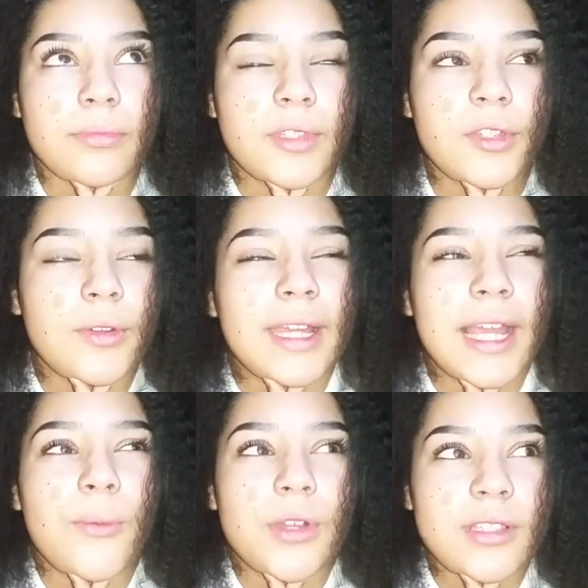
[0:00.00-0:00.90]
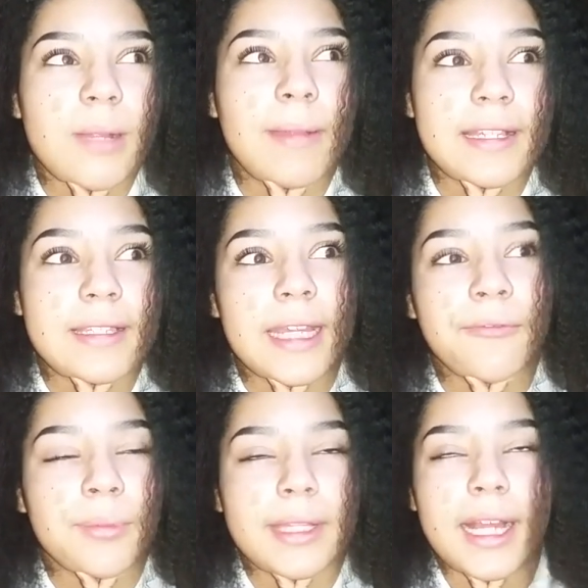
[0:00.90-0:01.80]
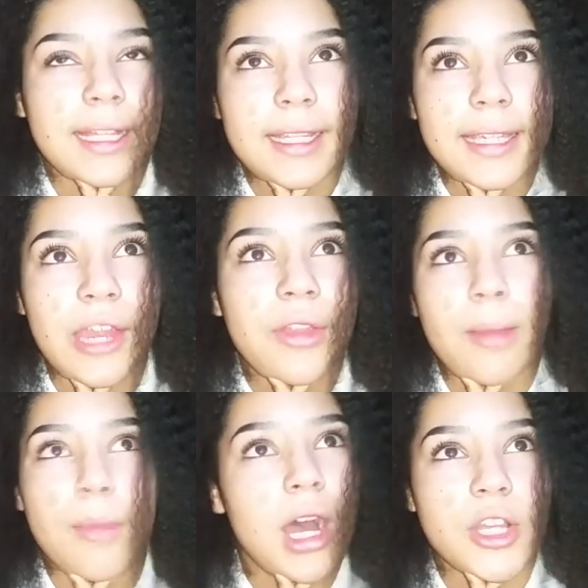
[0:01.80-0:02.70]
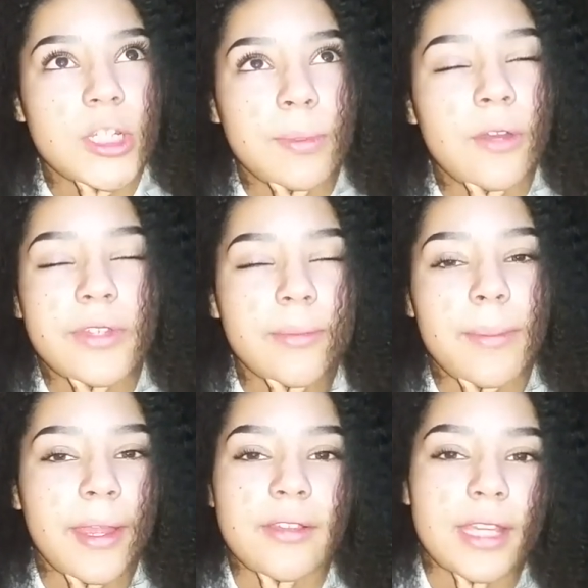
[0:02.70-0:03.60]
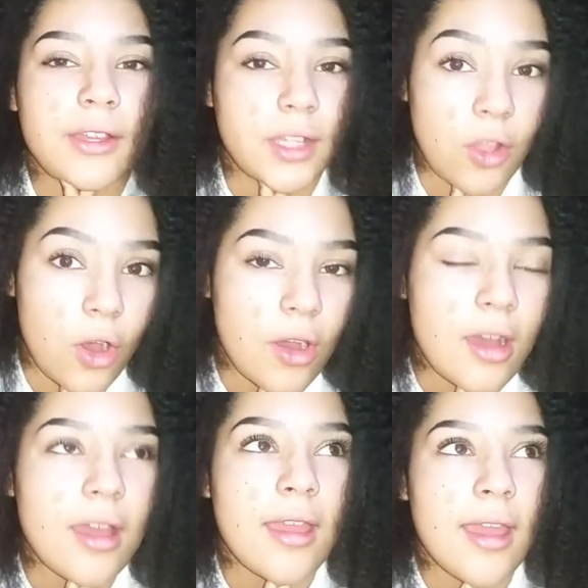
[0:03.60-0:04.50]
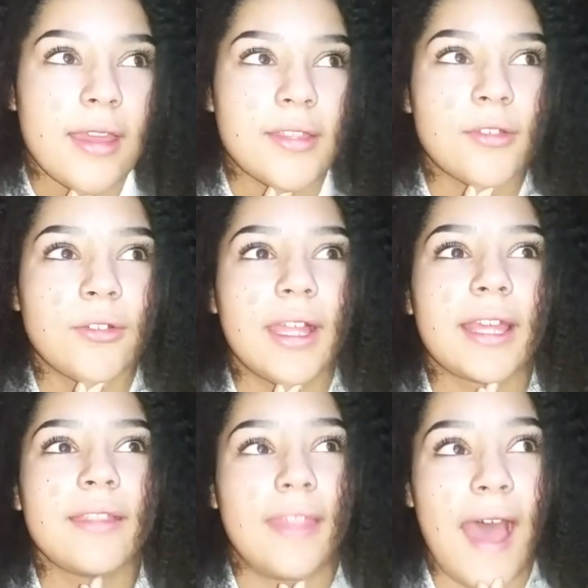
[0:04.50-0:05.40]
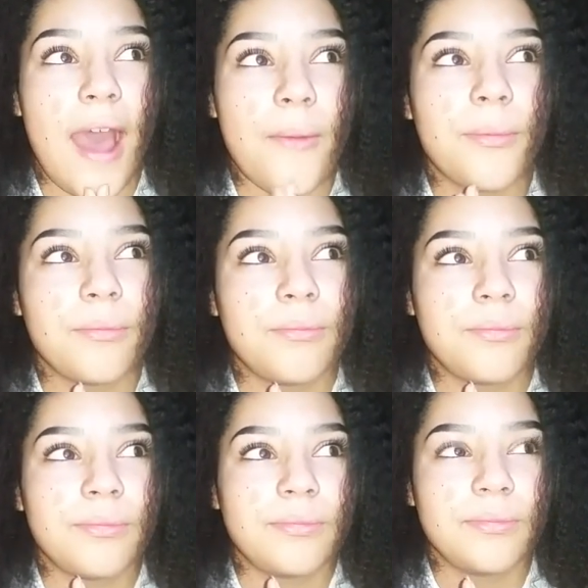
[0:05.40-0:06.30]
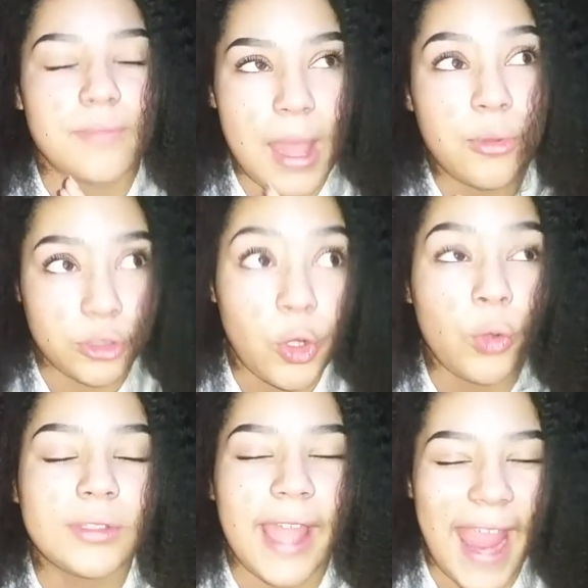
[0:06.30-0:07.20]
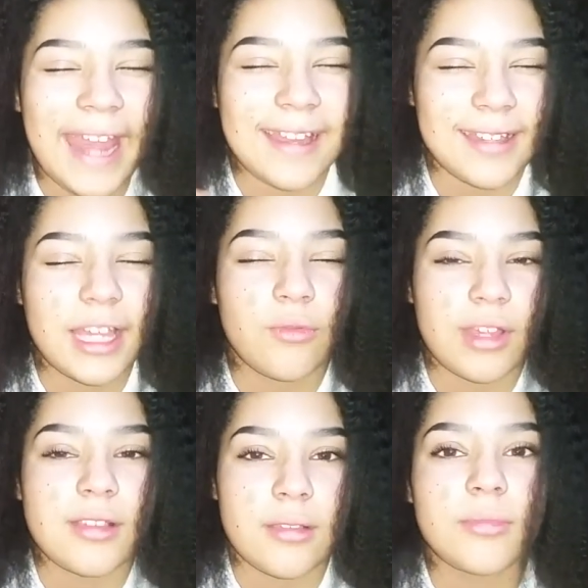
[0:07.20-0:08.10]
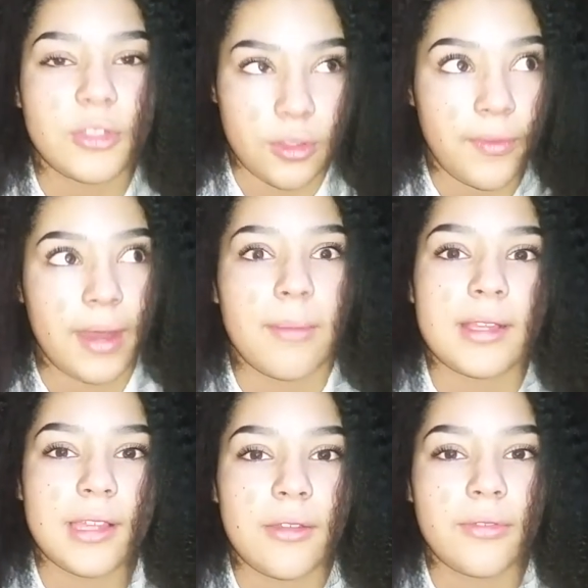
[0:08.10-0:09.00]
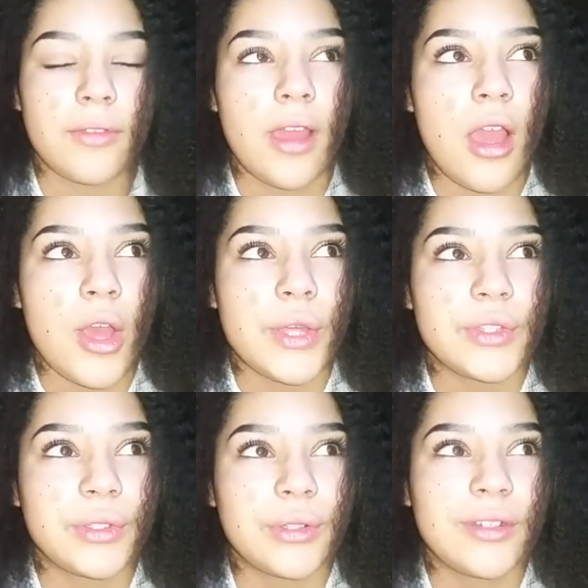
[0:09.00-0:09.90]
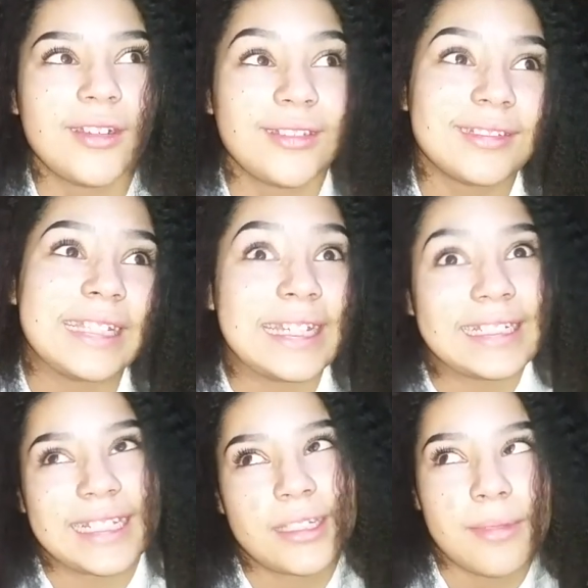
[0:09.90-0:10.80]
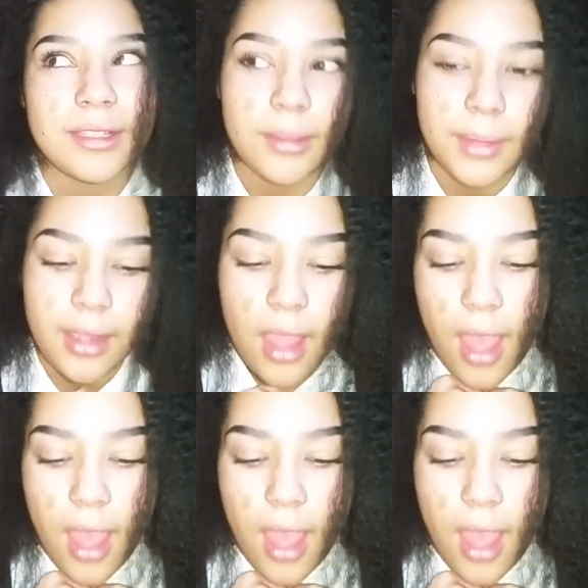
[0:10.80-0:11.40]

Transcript: So like it wasn't a pleasant time for me. Like I didn't care that much, but obviously my parents cared a lot. So like that, I was told at any sign of racism to defend myself. So yeah, I kicked him in the stomach.